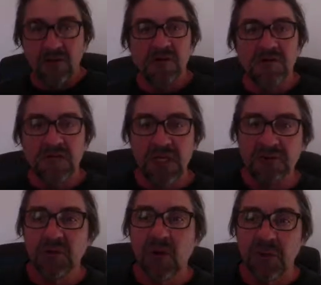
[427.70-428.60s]
can just keep
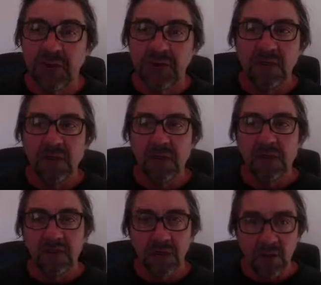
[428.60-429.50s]
going
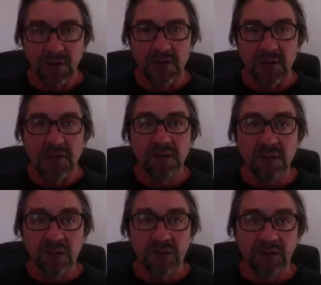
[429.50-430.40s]
and going and
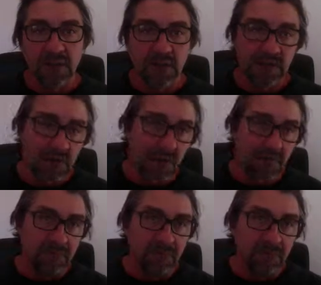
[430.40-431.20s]
going and going.